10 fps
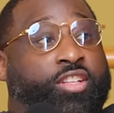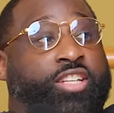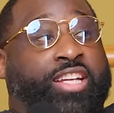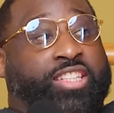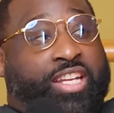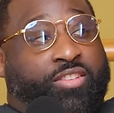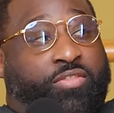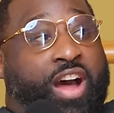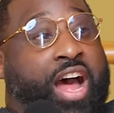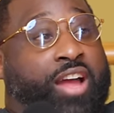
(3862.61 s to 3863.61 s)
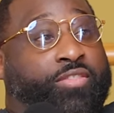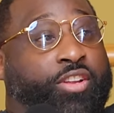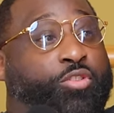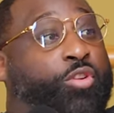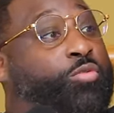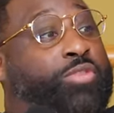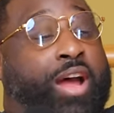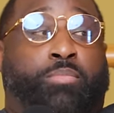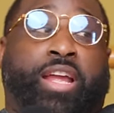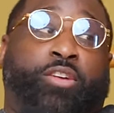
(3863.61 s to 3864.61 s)
Tyson at the five. So
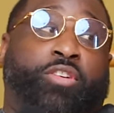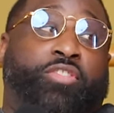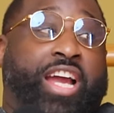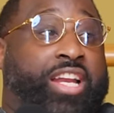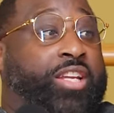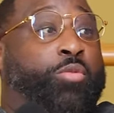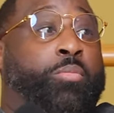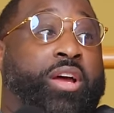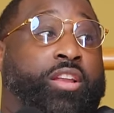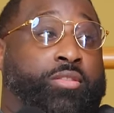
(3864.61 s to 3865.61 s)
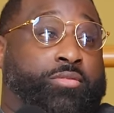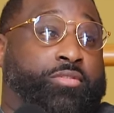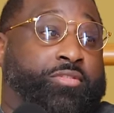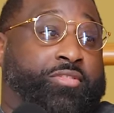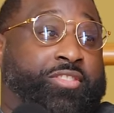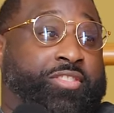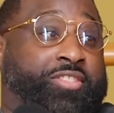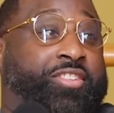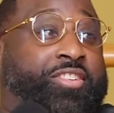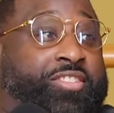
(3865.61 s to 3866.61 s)
now Blake Griffin got to deal with Melo.
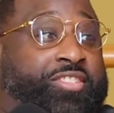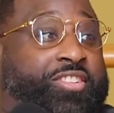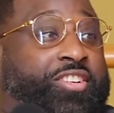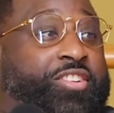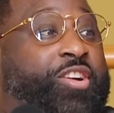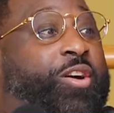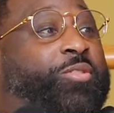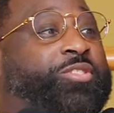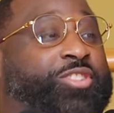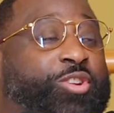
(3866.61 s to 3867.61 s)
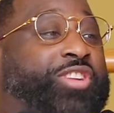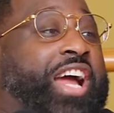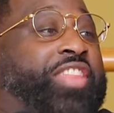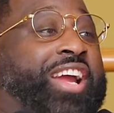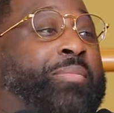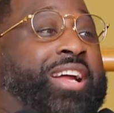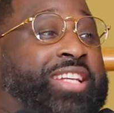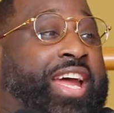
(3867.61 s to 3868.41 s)
You know, so you got to think about